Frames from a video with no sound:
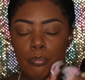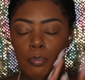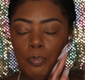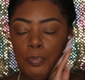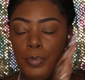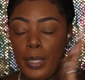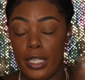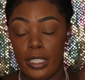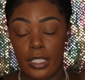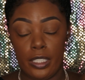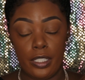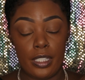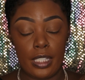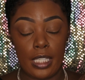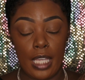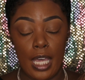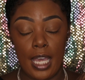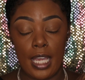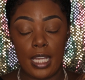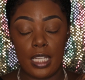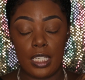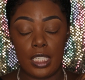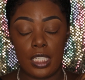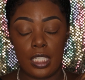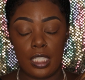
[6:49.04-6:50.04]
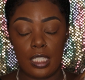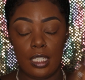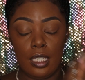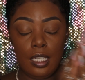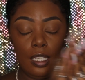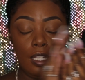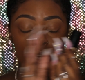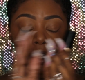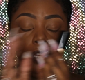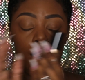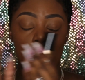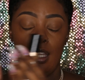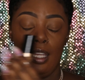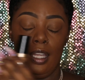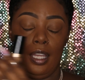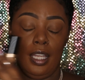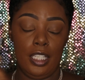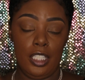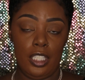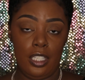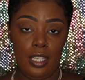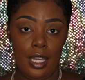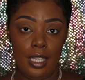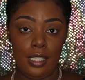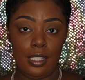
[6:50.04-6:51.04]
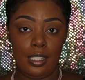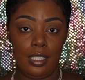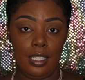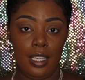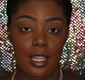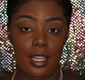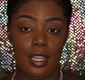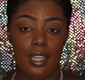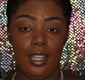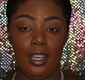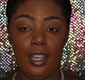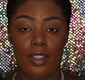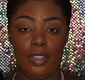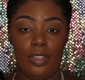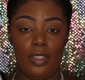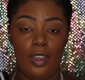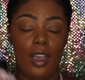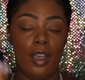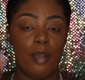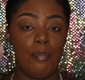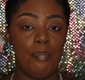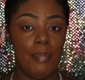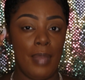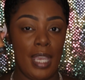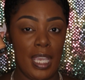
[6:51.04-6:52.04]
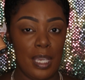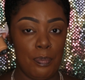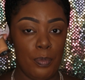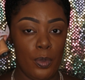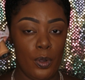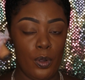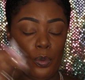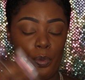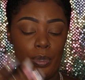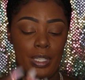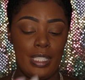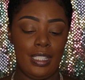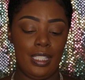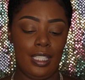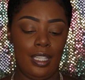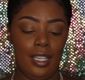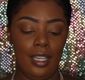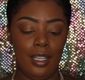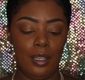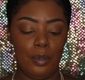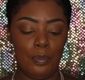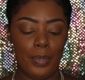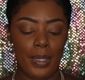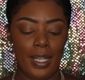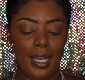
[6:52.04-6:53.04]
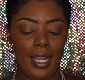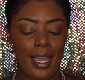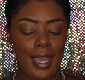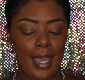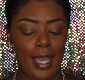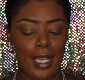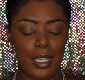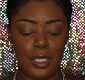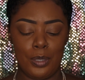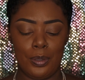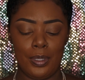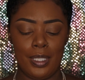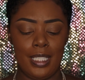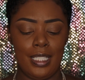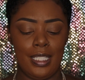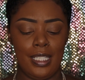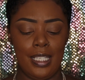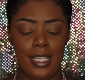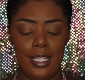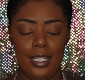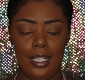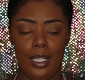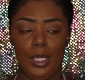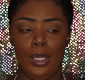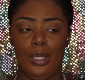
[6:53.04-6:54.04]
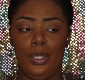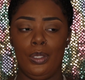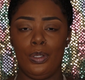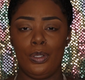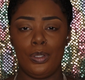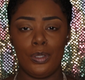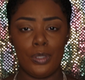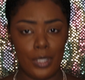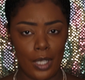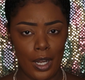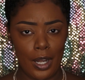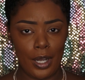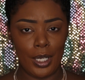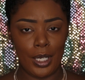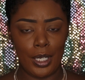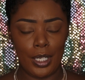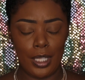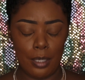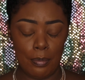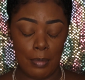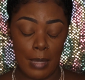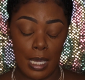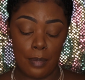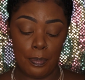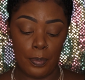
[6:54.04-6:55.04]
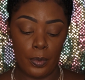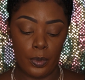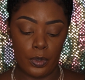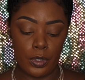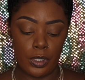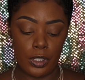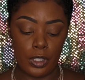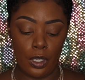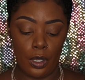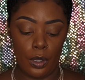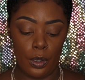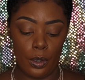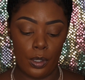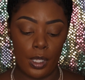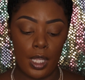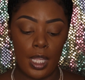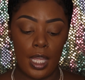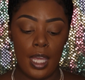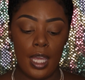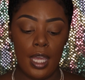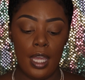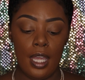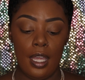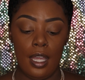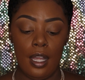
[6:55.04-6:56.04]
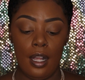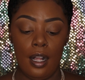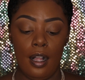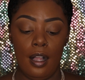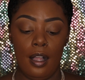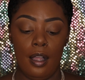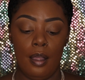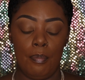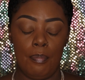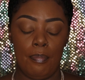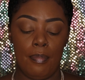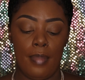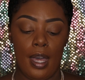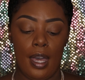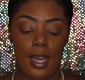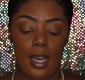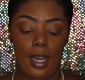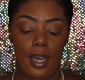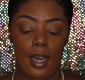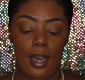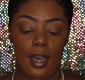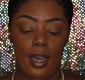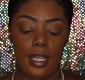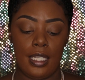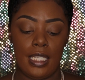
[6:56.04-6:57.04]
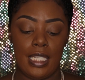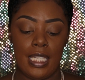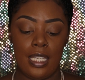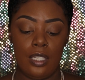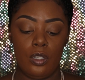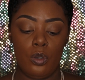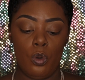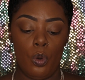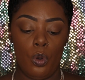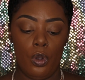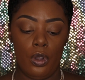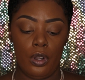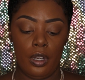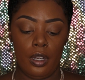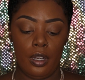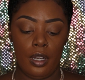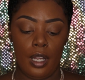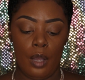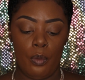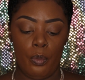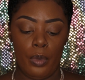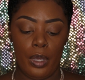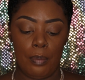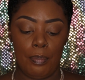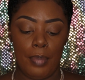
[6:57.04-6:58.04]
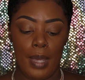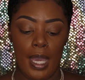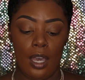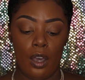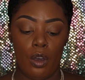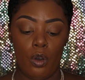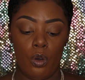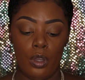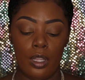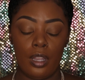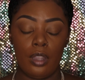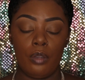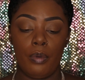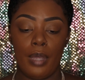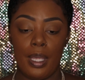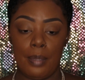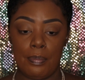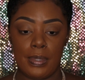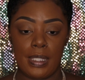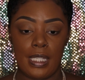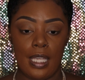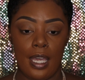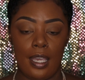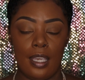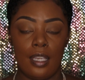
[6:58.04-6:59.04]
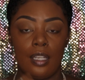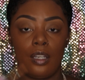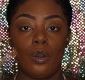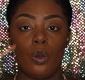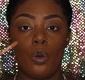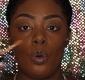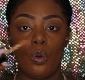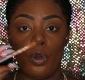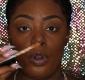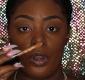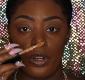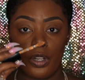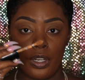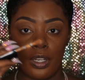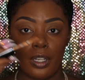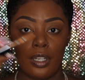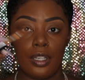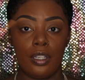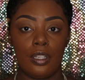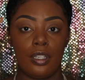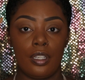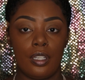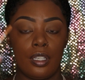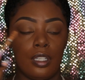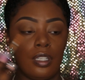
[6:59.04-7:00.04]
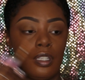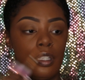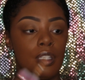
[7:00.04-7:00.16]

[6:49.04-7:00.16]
Butterscotch and Chestnut, and I thought Maple was it, but I actually need a little darker than Maple. So I did order, I went back on the website, ordered